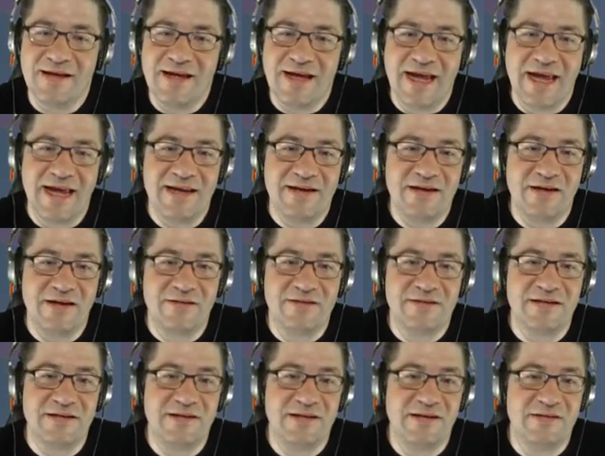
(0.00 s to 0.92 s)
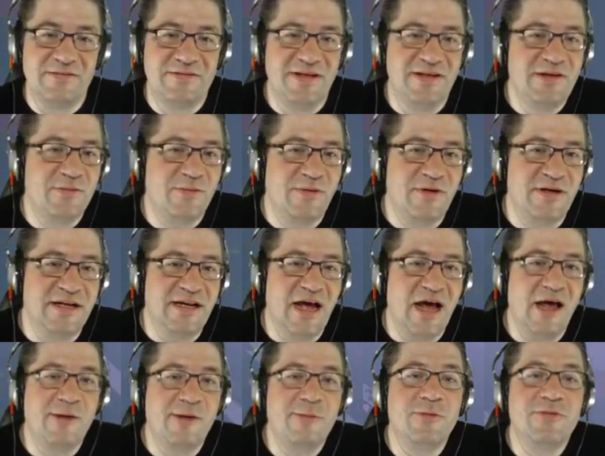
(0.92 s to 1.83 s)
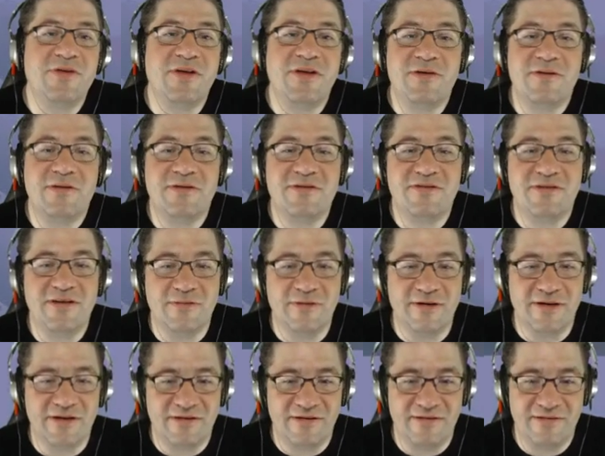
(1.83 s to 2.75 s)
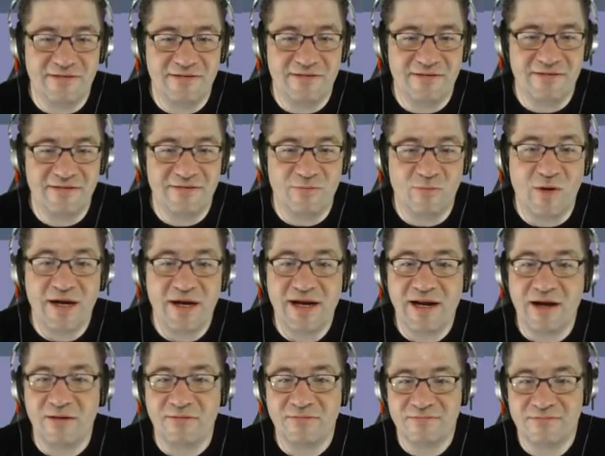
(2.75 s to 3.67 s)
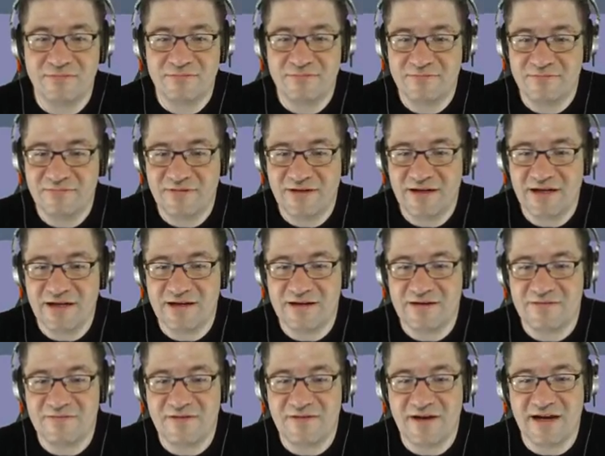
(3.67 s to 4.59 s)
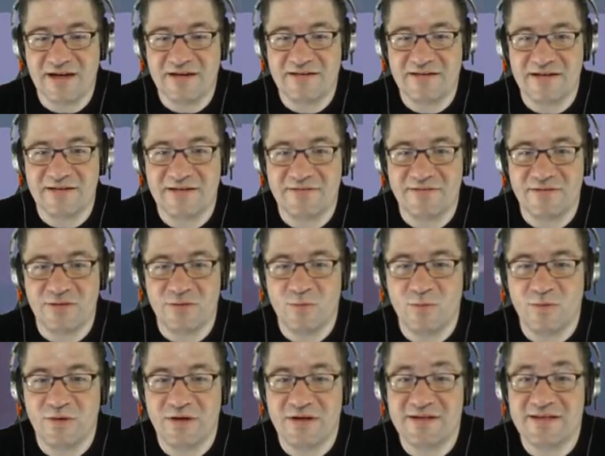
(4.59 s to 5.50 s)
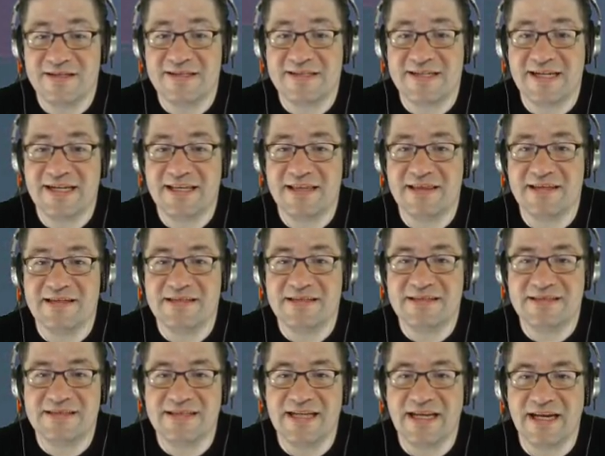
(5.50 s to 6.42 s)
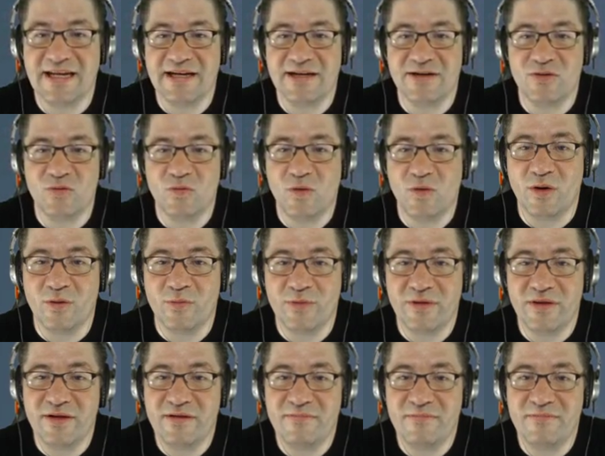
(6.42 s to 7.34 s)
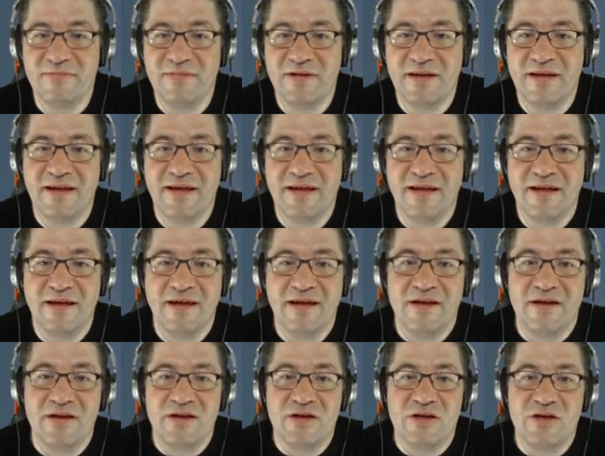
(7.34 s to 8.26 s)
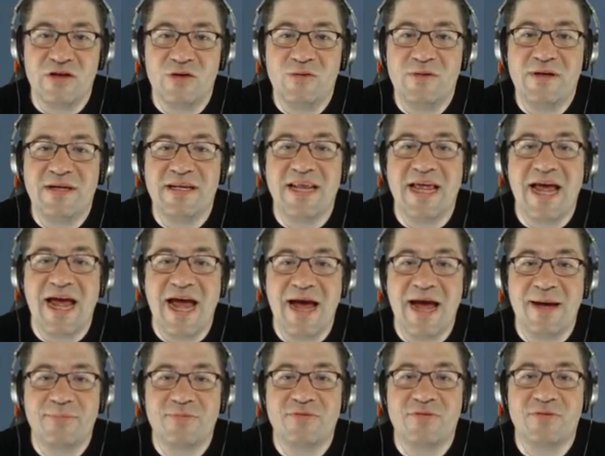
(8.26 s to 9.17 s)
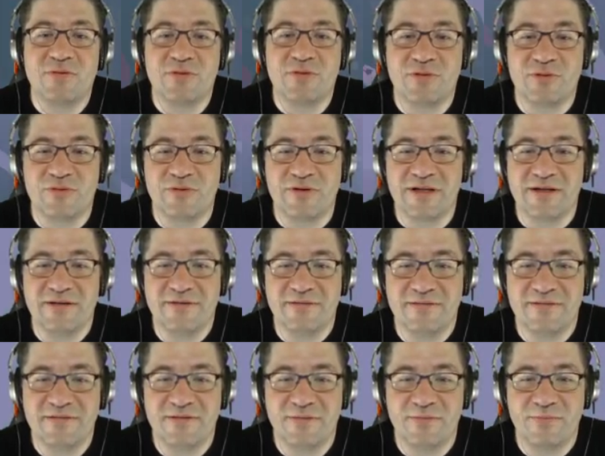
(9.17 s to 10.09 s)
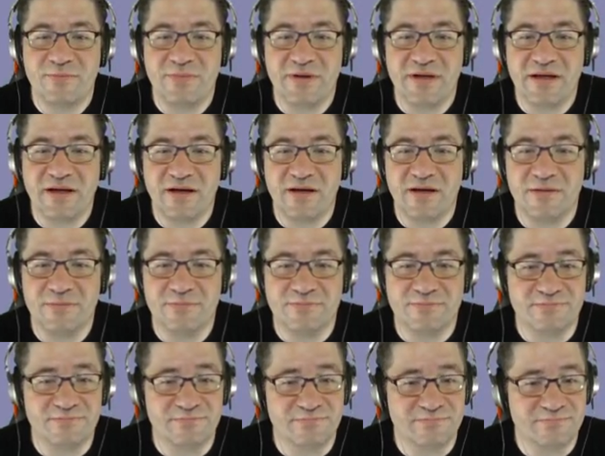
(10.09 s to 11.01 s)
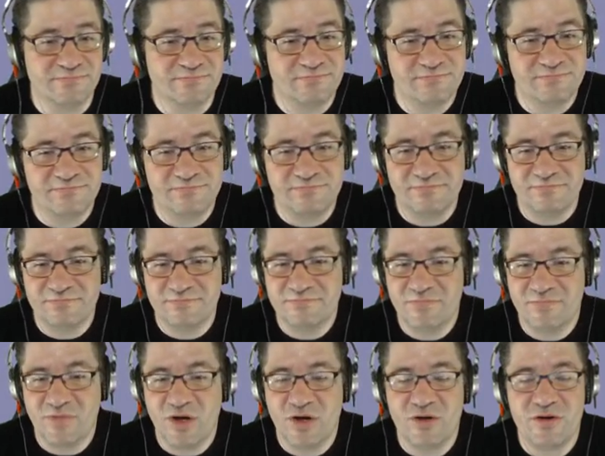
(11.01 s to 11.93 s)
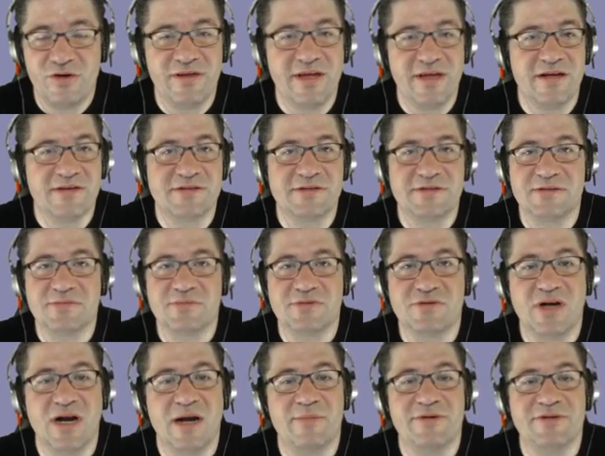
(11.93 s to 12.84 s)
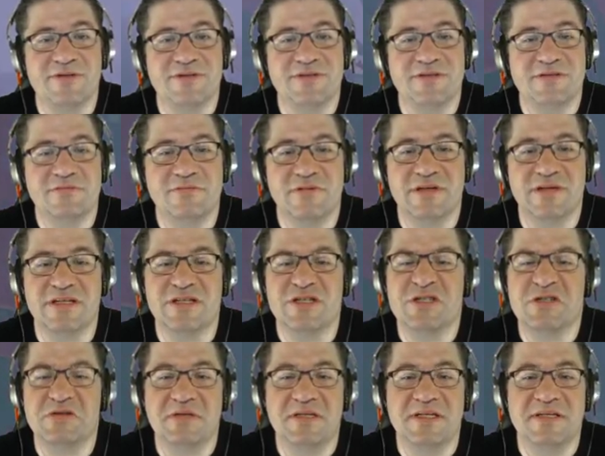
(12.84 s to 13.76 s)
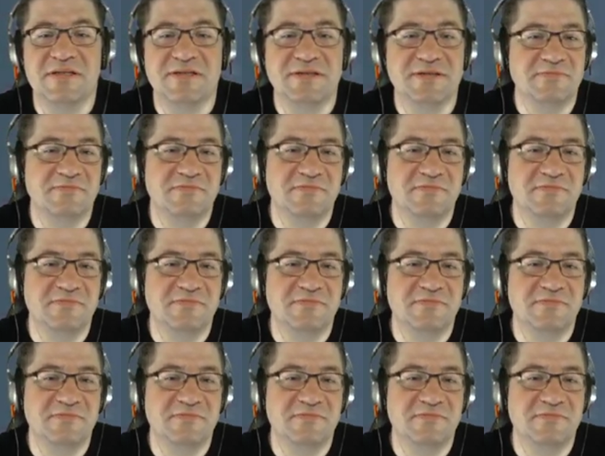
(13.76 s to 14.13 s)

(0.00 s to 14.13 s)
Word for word: And tell you what, I will tell you the secret right now. In fact, if you wanted to take this and with it, you can absolutely become 100,000 subscribers within 2 years.